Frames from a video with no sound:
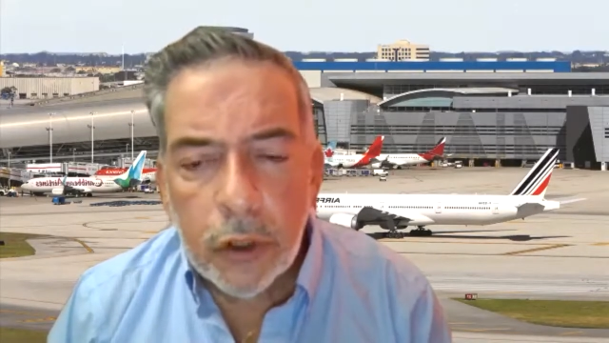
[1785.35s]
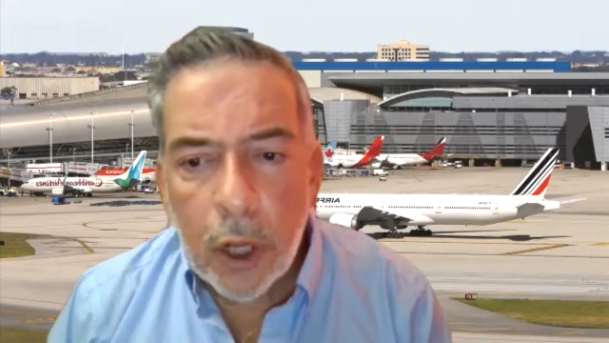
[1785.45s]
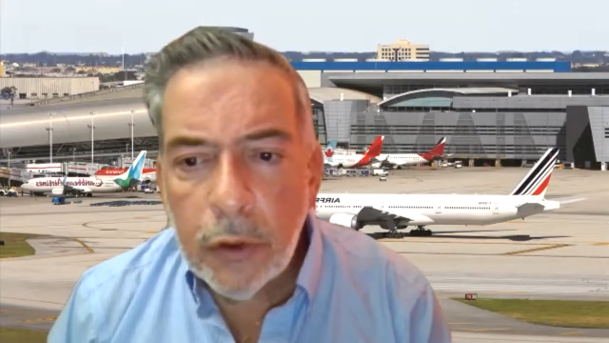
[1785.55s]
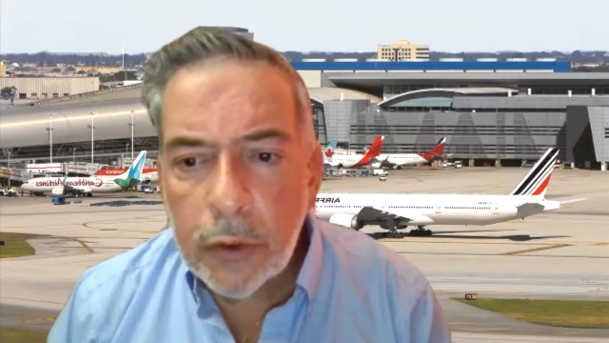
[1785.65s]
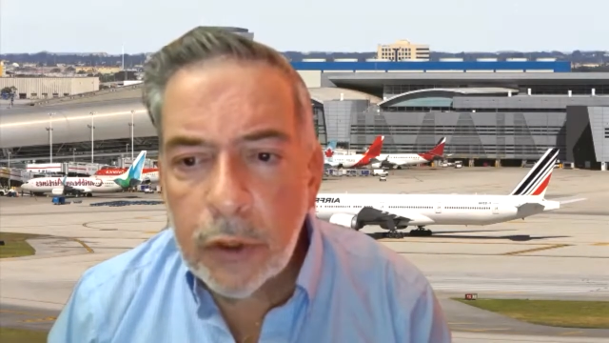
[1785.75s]
on
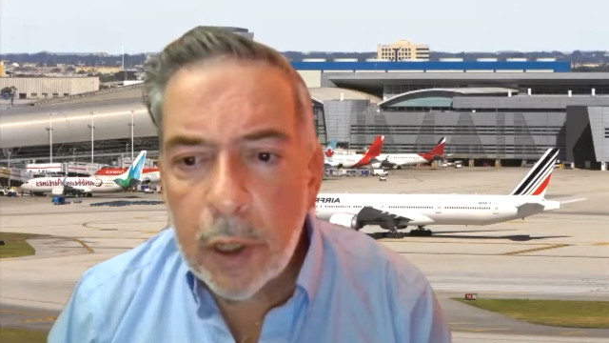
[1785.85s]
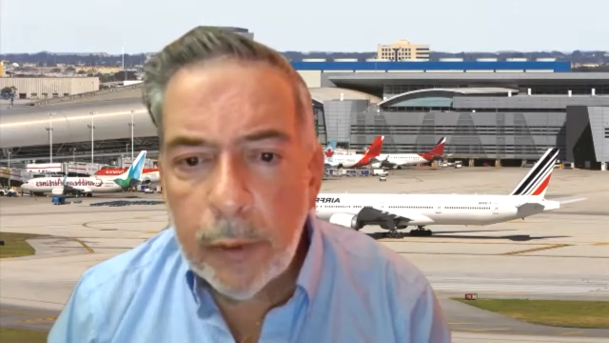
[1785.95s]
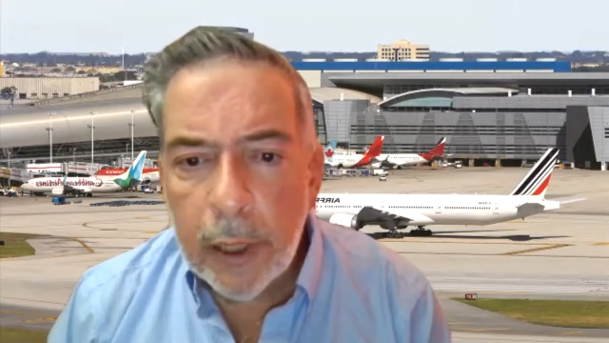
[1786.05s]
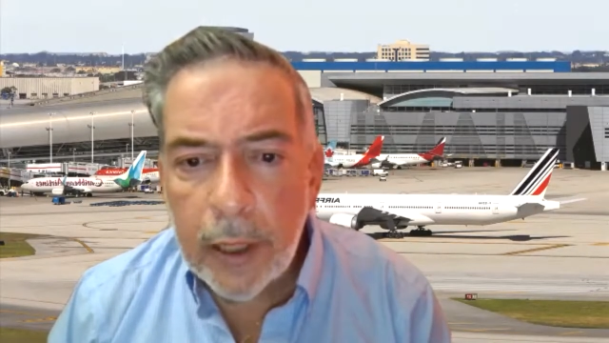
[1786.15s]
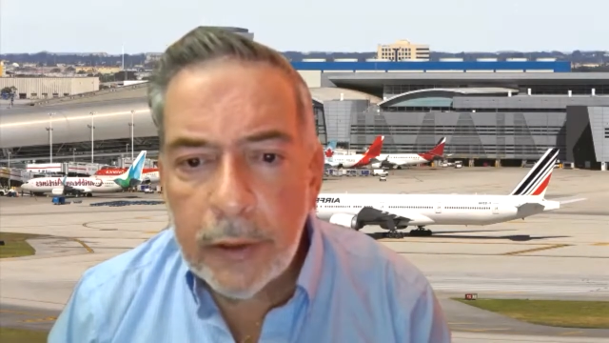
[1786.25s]
those
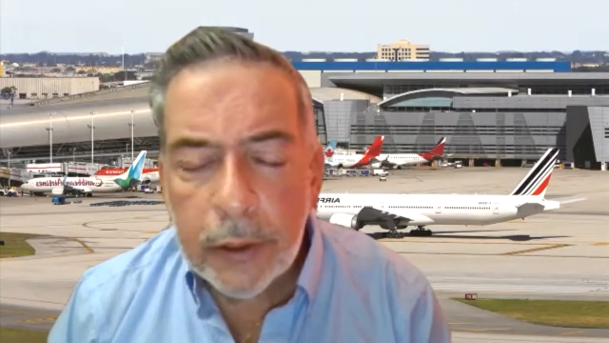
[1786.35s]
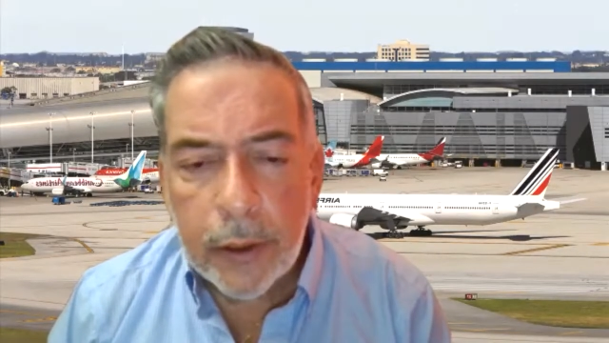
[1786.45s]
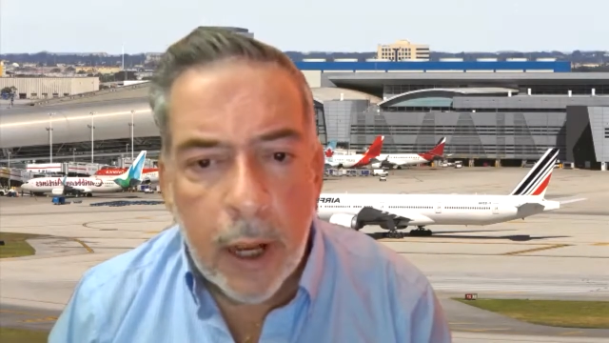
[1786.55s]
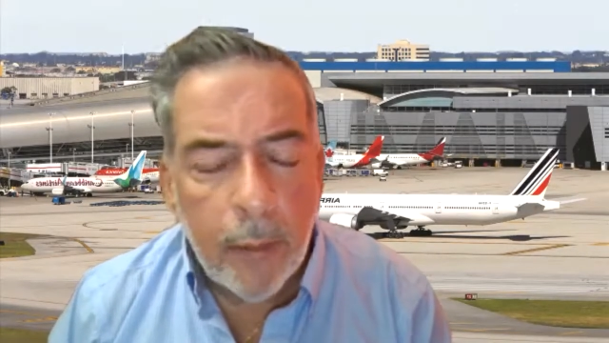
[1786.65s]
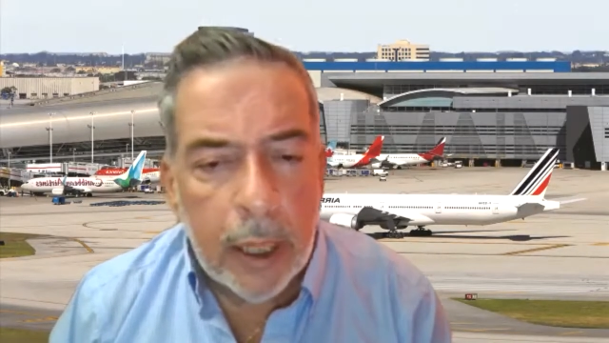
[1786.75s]
airplanes that are
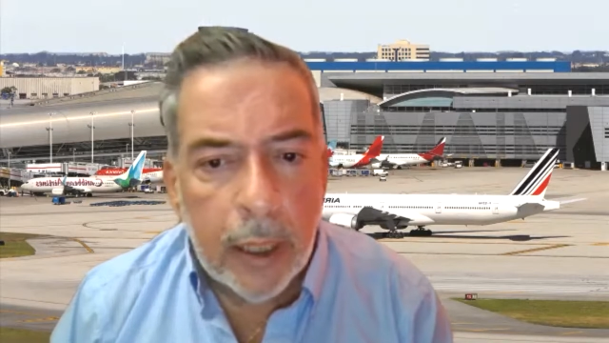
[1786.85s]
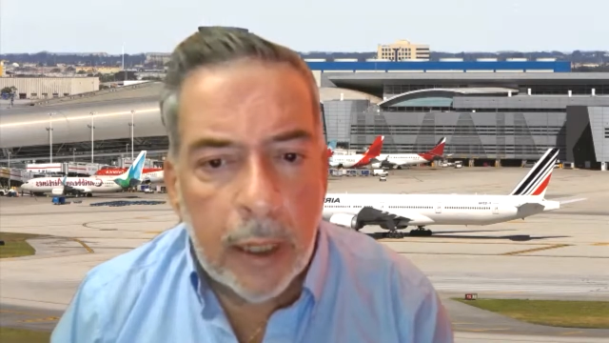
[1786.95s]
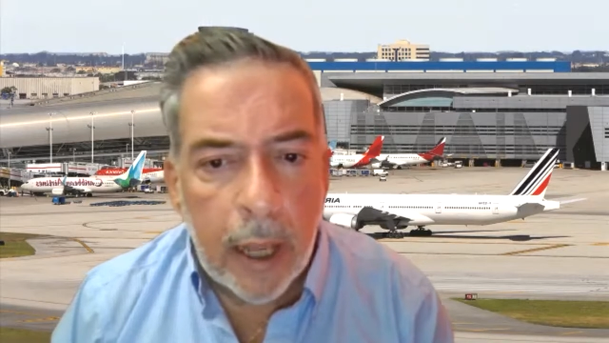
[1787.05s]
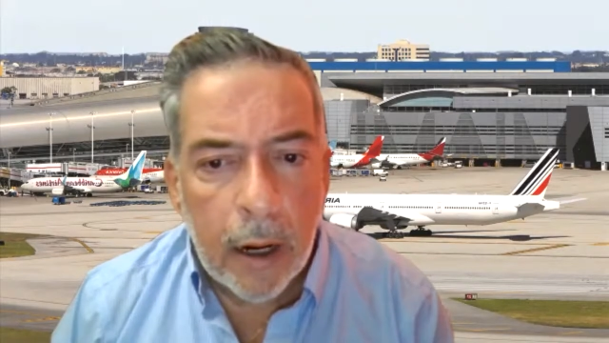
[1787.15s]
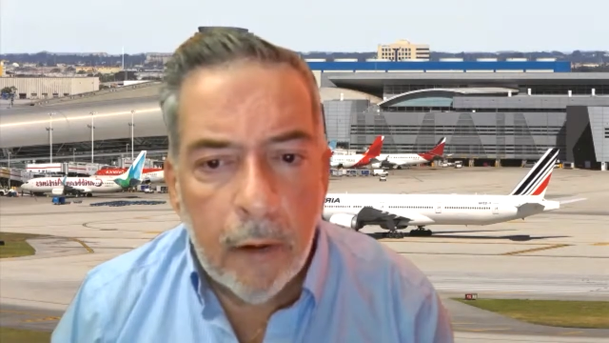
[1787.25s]
coming in and
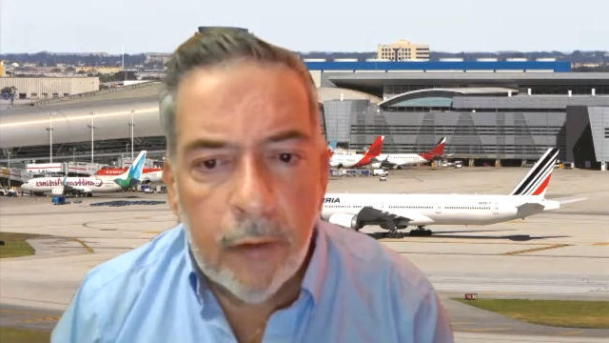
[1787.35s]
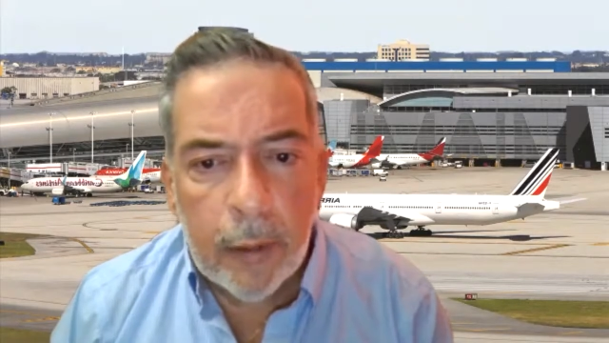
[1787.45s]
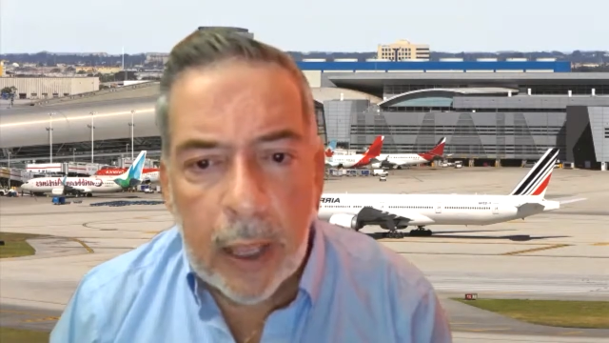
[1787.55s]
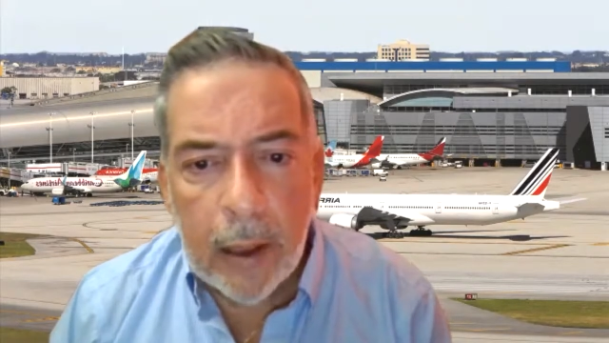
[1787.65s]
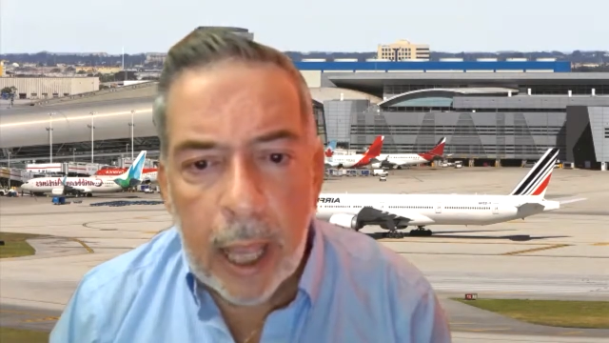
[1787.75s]
out of
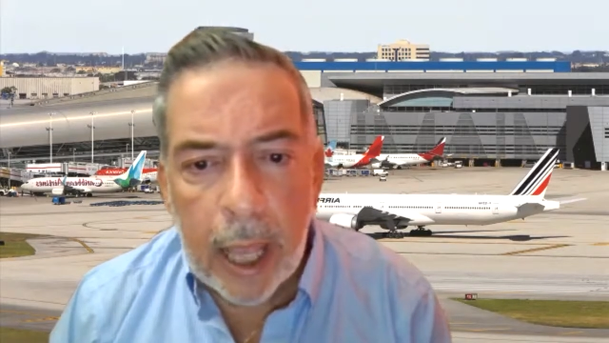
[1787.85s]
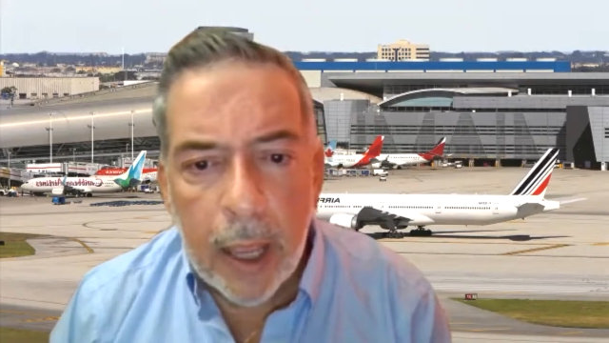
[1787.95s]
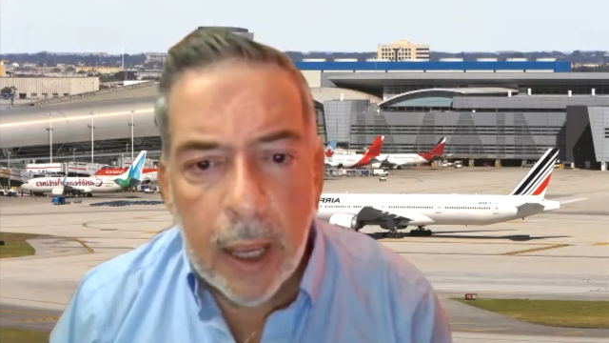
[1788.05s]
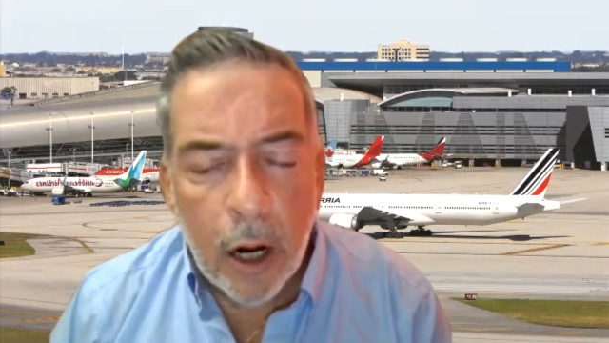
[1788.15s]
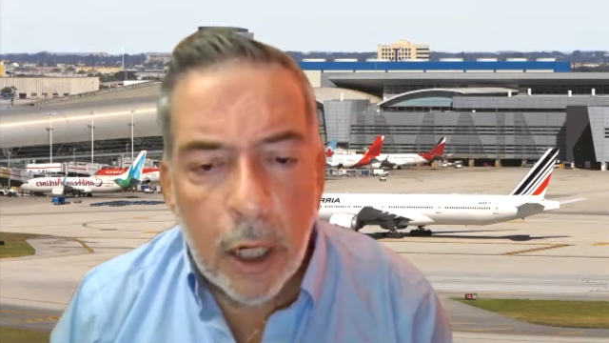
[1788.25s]

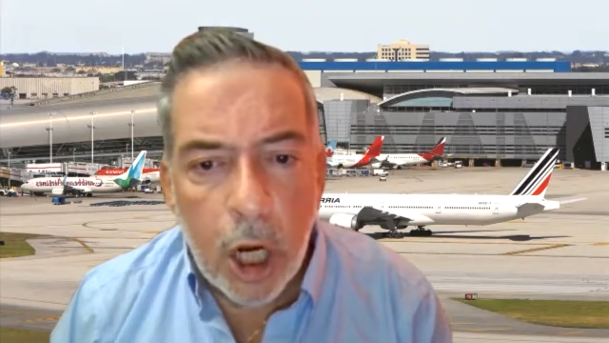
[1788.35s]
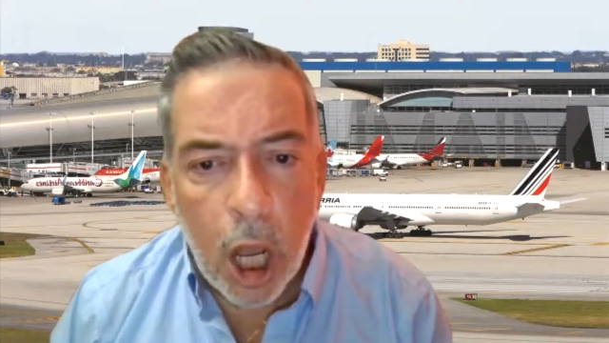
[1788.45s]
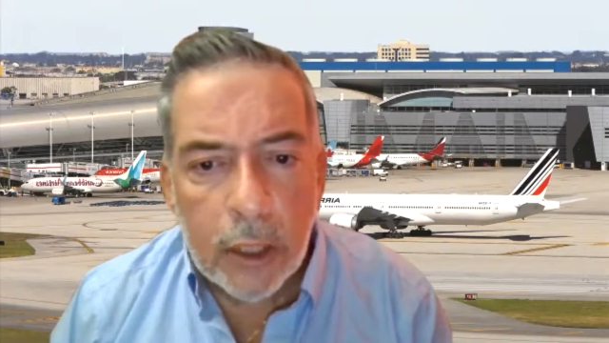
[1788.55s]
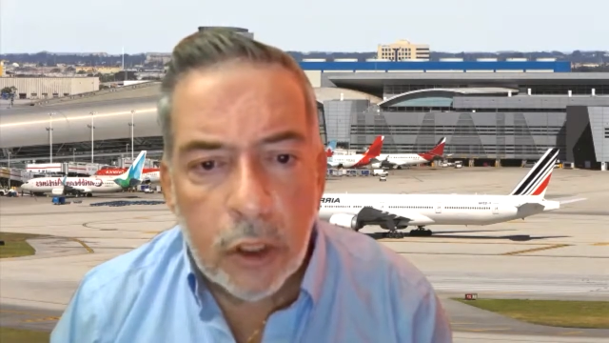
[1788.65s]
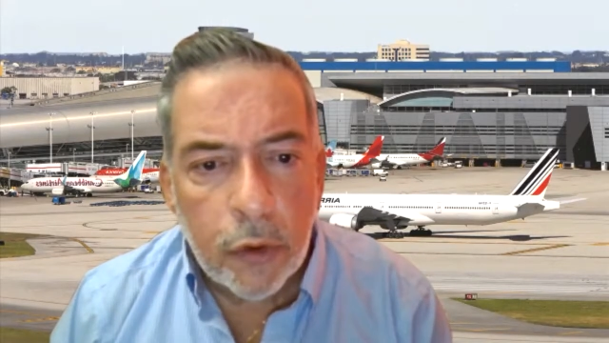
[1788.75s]
MIA are not